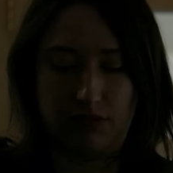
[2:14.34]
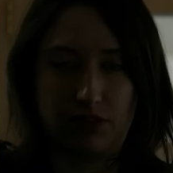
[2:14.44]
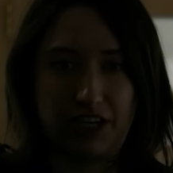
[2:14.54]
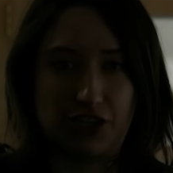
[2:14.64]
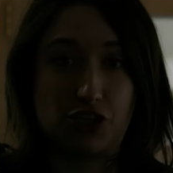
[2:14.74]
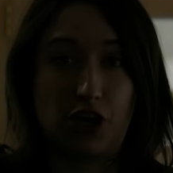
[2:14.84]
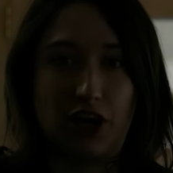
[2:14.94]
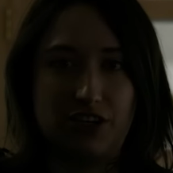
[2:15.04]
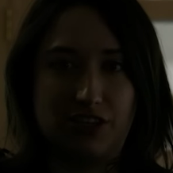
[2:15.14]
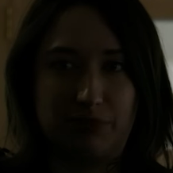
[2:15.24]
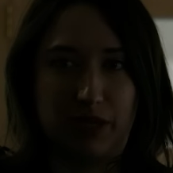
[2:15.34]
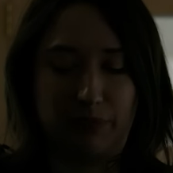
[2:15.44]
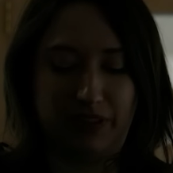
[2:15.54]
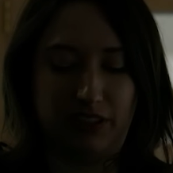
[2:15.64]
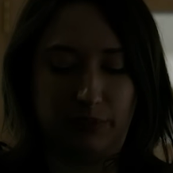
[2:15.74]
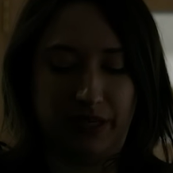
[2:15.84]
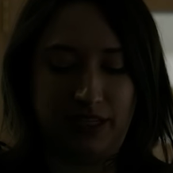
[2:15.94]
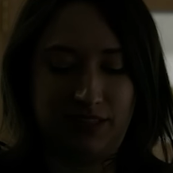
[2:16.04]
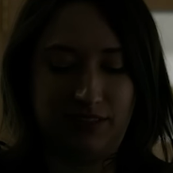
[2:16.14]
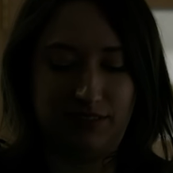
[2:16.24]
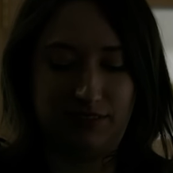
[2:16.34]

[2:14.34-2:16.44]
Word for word: We're gonna charge them up a little bit